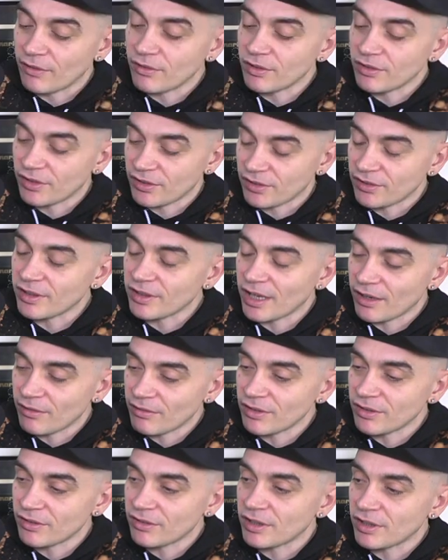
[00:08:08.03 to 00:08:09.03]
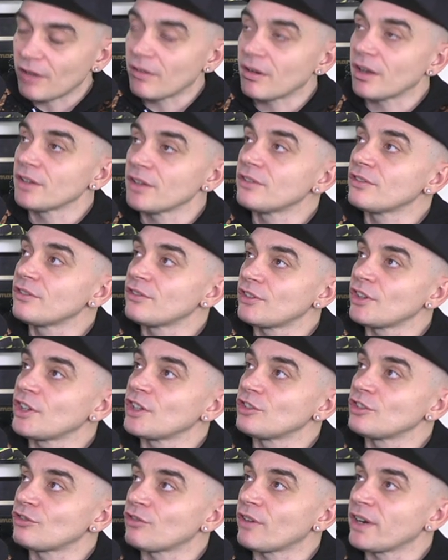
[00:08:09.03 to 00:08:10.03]
there is a, there is there are
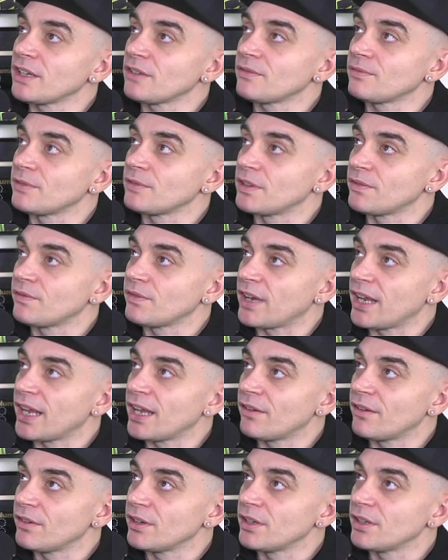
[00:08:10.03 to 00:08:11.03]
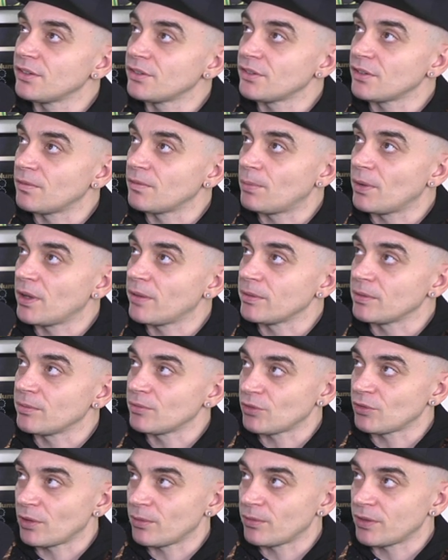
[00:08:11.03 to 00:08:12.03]
certain traits for different areas of
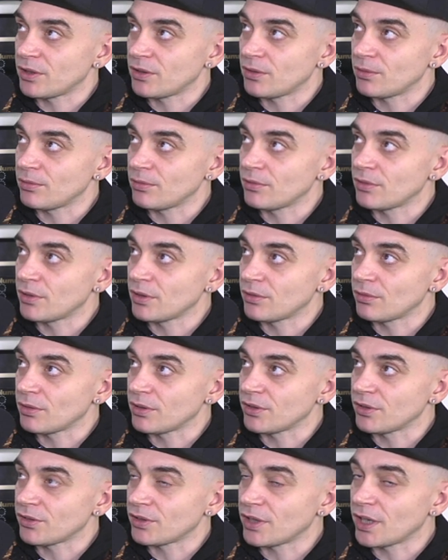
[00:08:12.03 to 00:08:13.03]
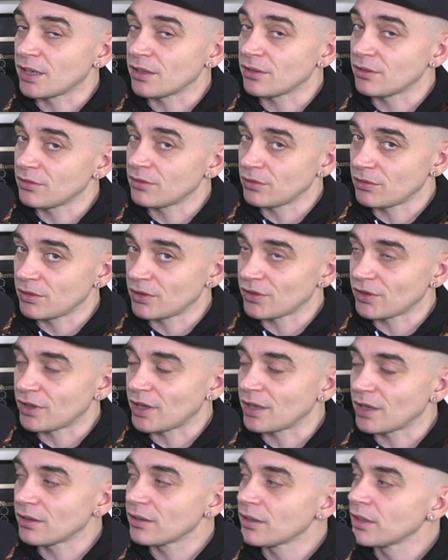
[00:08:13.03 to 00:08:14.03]
Birmingham. So I'm going to to understand mm -hmm.
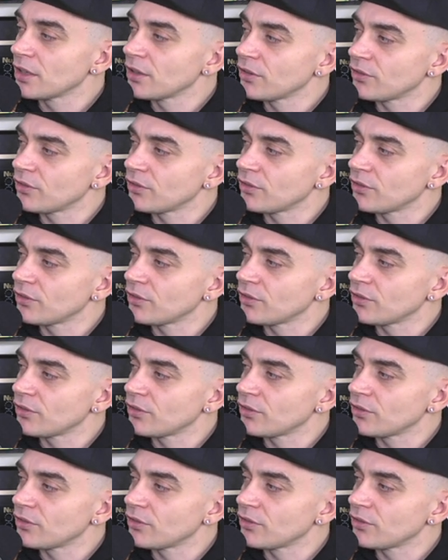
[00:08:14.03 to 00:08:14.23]
understand.